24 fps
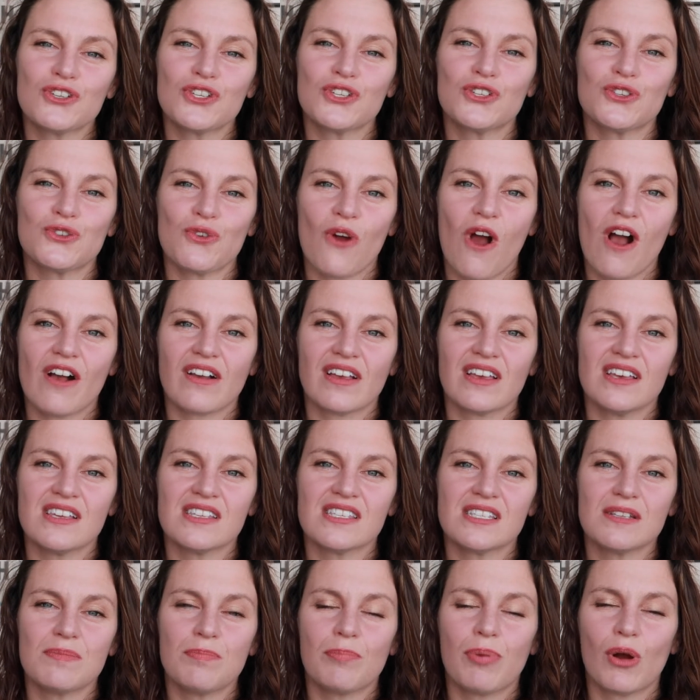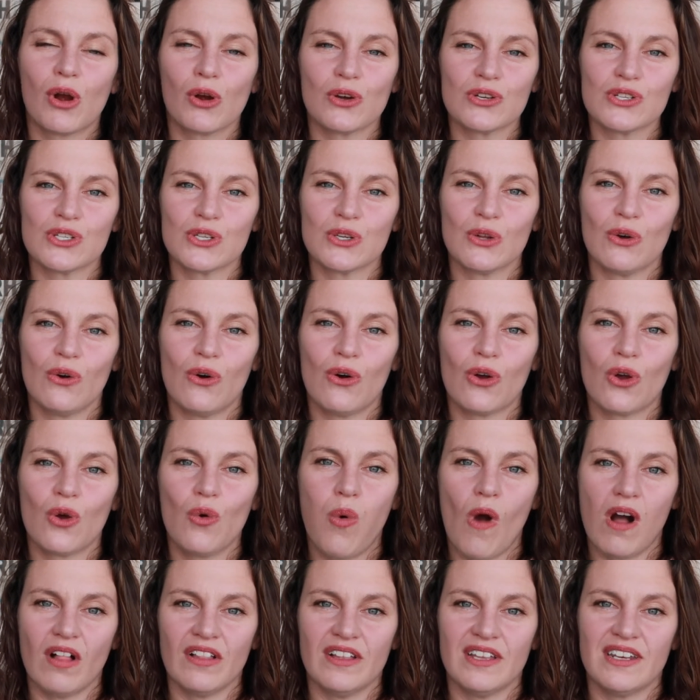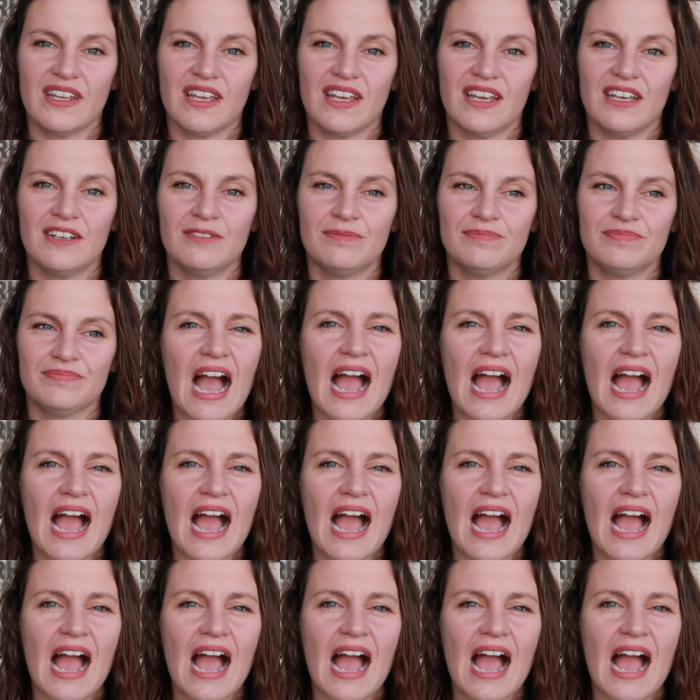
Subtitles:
strongest personal quality?